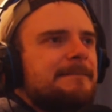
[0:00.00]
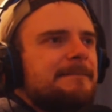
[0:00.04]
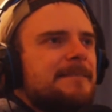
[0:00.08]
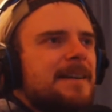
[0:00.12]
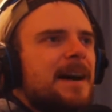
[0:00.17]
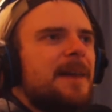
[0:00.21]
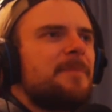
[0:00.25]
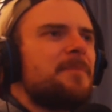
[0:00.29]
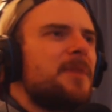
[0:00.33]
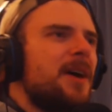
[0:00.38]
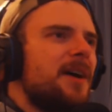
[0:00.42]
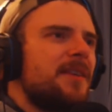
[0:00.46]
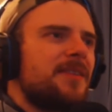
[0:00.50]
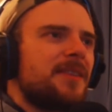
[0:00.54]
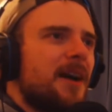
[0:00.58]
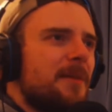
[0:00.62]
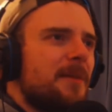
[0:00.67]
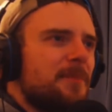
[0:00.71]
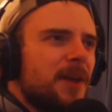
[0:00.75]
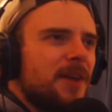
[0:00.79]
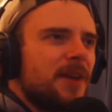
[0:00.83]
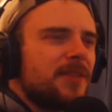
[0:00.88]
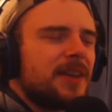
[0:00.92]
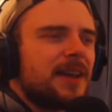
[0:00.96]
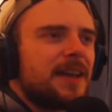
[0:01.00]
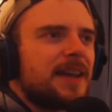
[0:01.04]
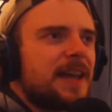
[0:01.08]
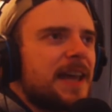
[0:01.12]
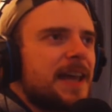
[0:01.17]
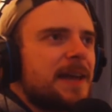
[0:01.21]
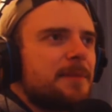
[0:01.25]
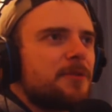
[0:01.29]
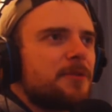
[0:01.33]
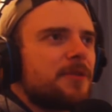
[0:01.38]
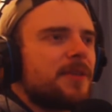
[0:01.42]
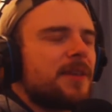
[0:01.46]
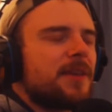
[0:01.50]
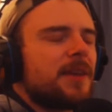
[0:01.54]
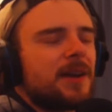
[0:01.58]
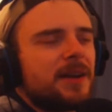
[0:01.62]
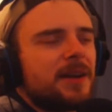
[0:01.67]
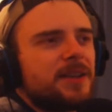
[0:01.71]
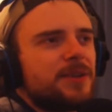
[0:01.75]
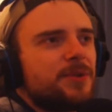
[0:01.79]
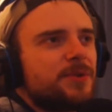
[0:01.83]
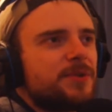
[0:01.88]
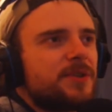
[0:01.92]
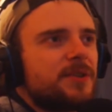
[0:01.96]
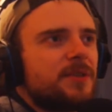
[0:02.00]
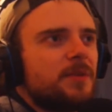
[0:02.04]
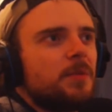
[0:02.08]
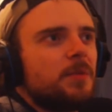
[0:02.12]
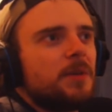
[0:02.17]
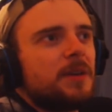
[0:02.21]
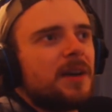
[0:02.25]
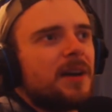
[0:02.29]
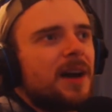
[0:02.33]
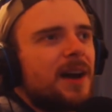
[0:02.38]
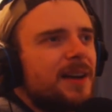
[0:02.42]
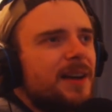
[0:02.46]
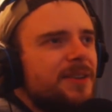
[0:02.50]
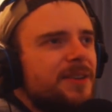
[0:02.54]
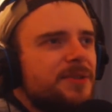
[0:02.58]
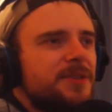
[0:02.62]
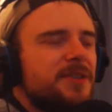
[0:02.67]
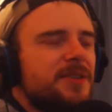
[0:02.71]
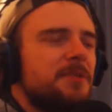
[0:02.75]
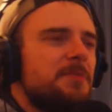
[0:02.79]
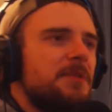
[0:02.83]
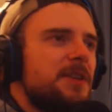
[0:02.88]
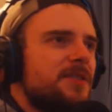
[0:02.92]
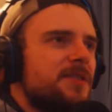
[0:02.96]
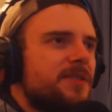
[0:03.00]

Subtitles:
I'm not the gamer that I used to be. I used to be